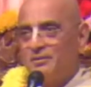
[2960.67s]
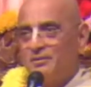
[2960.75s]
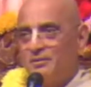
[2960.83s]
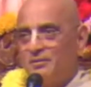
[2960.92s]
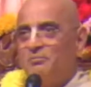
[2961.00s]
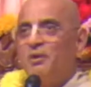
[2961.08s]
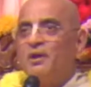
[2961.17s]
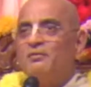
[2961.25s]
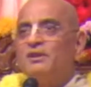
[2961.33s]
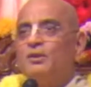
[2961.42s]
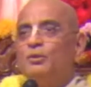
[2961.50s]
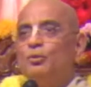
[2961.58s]
But if
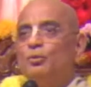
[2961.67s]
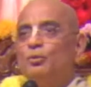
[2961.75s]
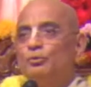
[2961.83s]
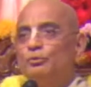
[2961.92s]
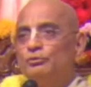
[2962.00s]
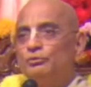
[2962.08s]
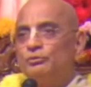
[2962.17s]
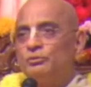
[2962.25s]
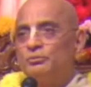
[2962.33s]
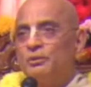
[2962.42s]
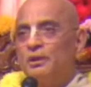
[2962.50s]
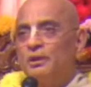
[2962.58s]
they lose,
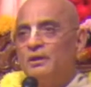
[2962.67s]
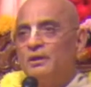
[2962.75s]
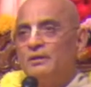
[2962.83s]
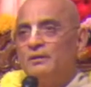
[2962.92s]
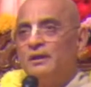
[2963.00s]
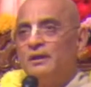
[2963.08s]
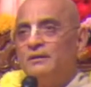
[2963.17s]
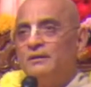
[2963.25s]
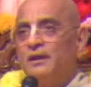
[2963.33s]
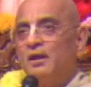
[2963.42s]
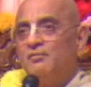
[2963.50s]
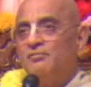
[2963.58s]
then they
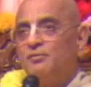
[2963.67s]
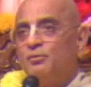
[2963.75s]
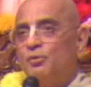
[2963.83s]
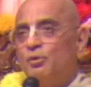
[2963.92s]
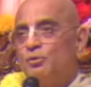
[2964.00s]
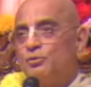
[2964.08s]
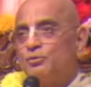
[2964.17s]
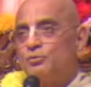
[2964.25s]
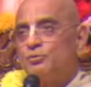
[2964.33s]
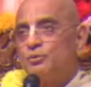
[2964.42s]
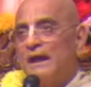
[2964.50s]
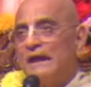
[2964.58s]
have to go
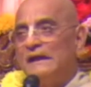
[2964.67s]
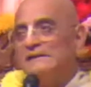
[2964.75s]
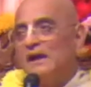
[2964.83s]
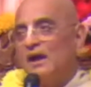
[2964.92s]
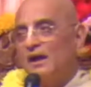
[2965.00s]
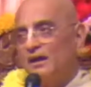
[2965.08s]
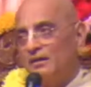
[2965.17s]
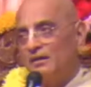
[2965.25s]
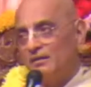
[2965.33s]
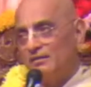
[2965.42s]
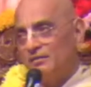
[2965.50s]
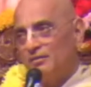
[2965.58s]
to exile
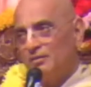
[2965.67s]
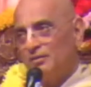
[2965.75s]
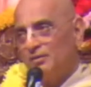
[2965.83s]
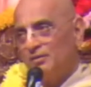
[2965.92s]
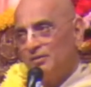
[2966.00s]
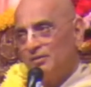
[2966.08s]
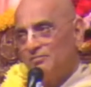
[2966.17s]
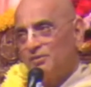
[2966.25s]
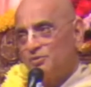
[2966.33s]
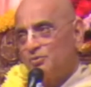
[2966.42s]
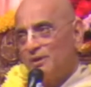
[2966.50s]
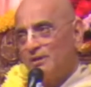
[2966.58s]
for
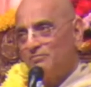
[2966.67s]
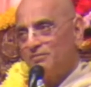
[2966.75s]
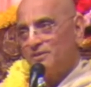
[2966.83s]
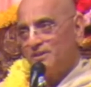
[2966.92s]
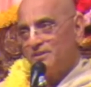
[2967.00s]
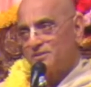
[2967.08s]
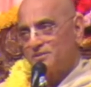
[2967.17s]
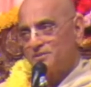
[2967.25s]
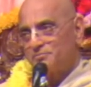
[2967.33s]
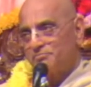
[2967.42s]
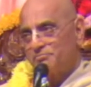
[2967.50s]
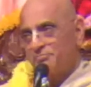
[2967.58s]
12 years.
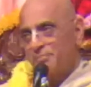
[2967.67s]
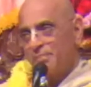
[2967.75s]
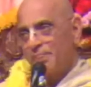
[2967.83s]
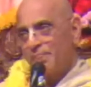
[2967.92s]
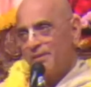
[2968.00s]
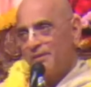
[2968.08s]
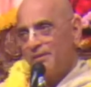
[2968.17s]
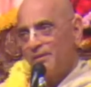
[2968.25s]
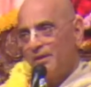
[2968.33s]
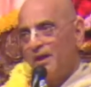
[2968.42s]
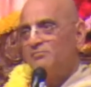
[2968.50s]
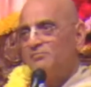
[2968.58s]

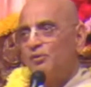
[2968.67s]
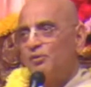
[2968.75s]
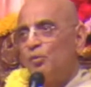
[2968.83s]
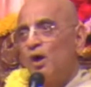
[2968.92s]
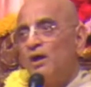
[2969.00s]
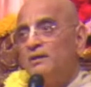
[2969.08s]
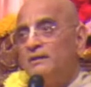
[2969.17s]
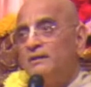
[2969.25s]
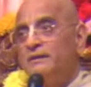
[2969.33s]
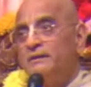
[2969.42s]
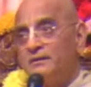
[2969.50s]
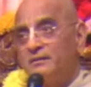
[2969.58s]
And for 1
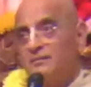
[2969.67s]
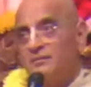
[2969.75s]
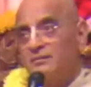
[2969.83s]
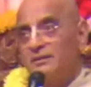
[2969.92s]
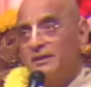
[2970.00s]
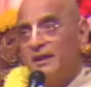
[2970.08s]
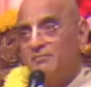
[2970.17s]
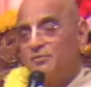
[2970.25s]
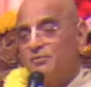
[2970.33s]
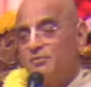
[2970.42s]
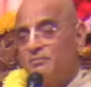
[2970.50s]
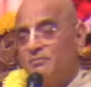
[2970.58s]
year, they have to
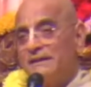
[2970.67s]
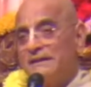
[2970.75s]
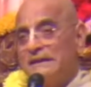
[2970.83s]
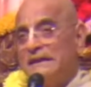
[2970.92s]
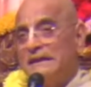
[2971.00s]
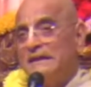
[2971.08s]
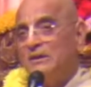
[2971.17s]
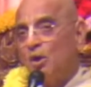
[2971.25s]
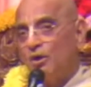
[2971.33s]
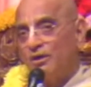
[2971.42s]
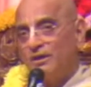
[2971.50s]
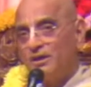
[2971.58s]
remain
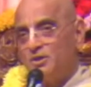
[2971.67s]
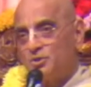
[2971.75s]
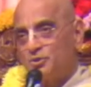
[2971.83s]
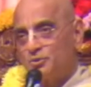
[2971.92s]
incognito.